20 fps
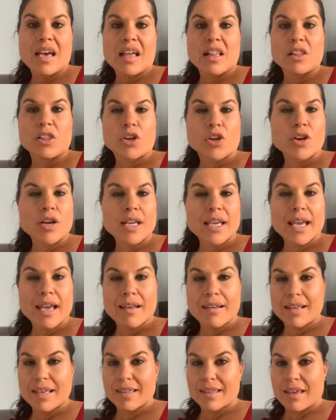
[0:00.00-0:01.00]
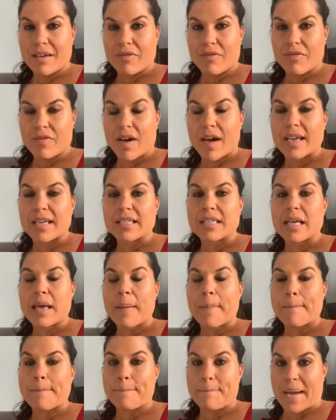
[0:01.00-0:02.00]
learning how to get that fight
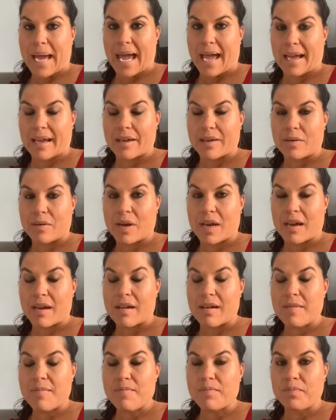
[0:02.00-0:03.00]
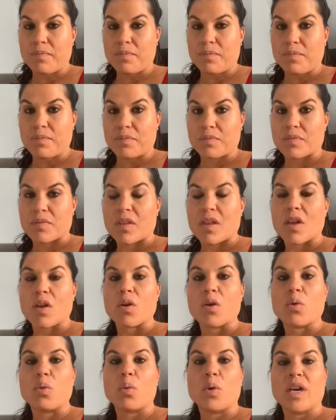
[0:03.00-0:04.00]
back, okay?
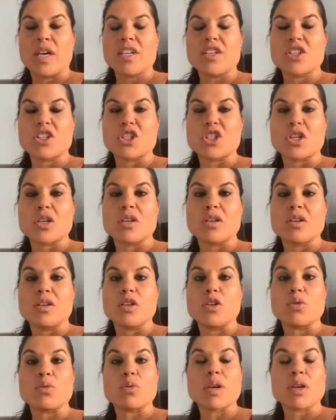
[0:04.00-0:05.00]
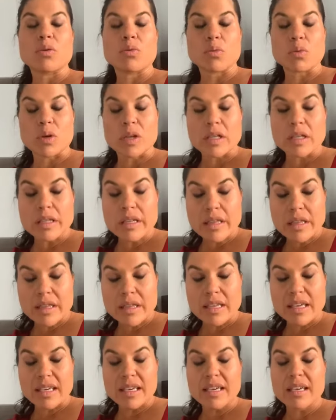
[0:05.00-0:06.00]
Which you can really
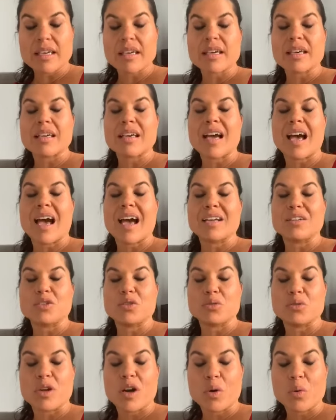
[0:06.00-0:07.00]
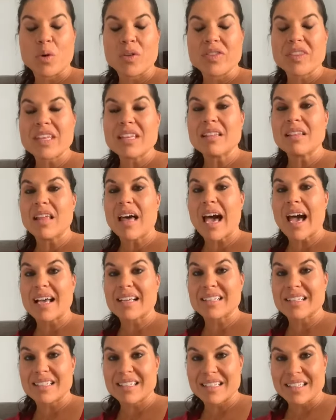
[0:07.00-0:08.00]
think I do not want the
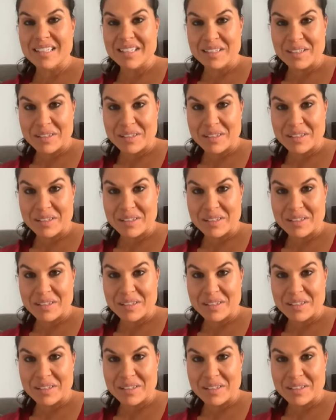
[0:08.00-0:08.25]
last